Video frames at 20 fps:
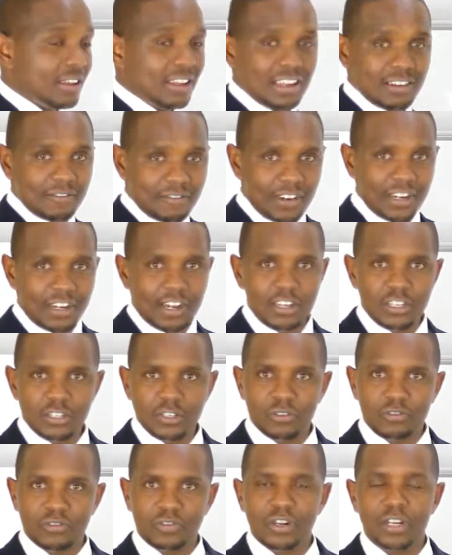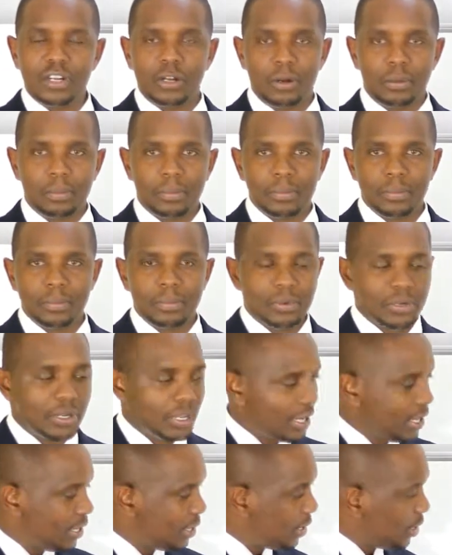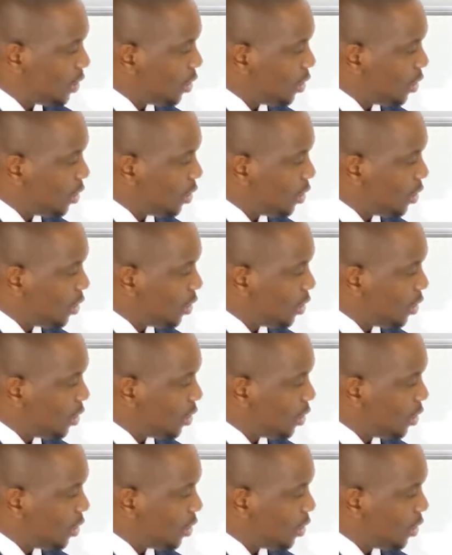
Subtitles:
that financial freedom. Okay.